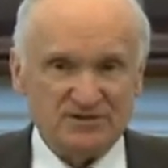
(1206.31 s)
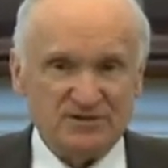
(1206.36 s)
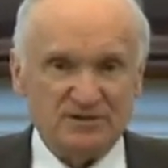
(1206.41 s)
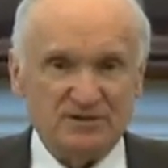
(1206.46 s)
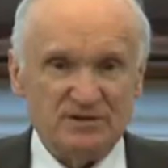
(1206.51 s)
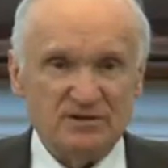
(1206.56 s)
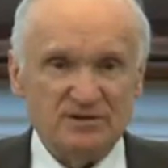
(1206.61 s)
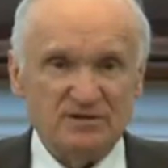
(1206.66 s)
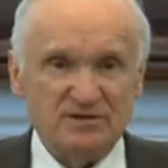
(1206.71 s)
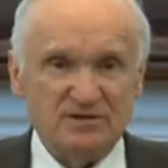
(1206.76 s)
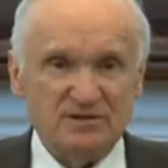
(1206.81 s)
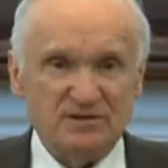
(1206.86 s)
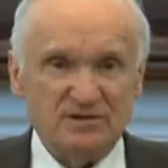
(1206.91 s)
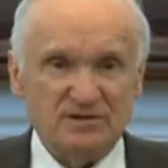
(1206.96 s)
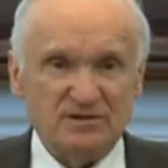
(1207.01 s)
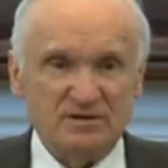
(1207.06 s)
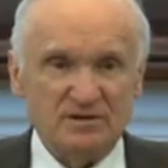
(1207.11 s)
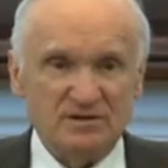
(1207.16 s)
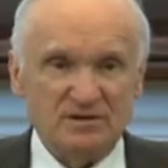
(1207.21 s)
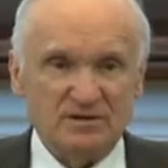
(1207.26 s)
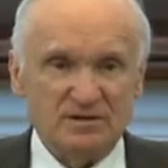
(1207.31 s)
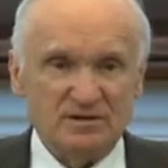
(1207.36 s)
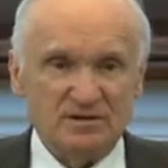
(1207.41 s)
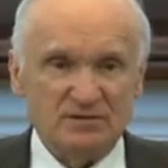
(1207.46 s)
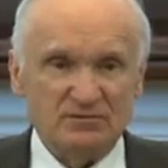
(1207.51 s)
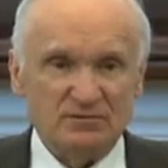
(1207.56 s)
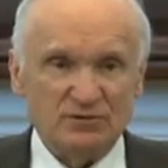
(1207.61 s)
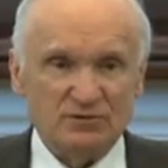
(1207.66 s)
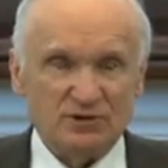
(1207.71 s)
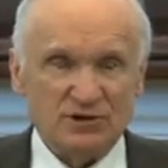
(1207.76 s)
feeling that
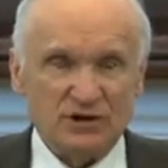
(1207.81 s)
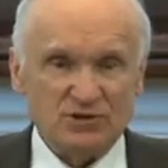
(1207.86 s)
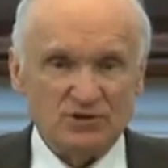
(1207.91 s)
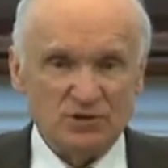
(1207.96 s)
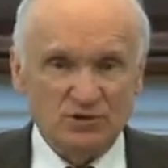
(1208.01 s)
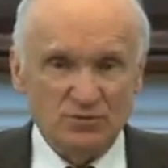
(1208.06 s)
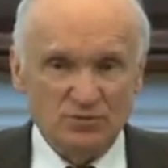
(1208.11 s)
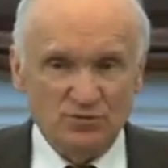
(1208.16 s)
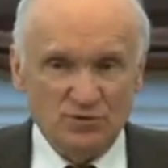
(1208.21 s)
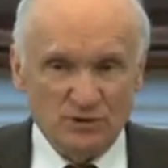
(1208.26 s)
we would like to